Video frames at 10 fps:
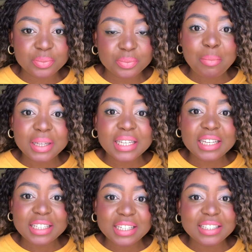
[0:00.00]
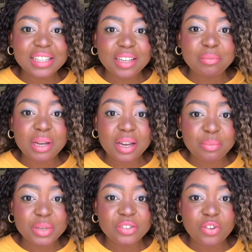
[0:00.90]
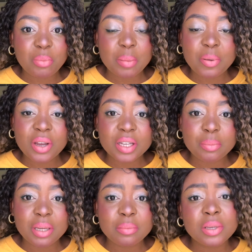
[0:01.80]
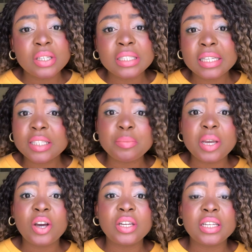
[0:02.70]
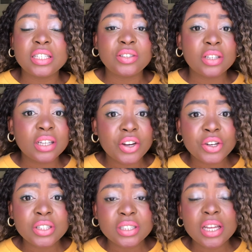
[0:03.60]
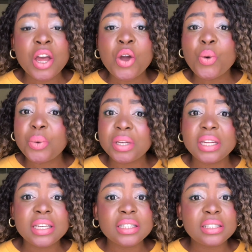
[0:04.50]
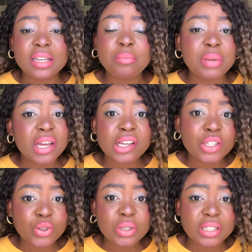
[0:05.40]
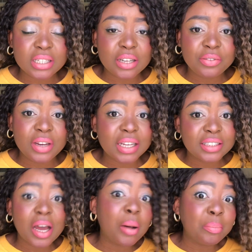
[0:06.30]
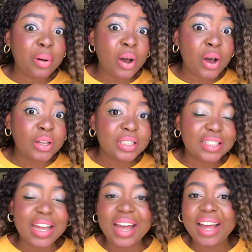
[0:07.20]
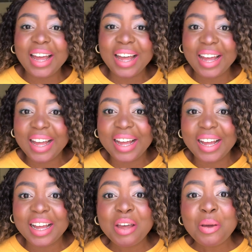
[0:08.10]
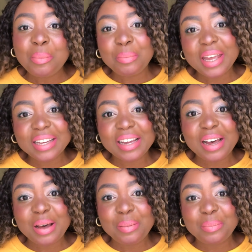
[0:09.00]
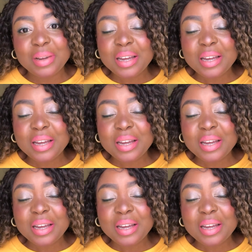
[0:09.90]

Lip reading: But I did sell mahamris for my pocket money because let's be honest, girls, we need some extra stuff like tampons, makeup,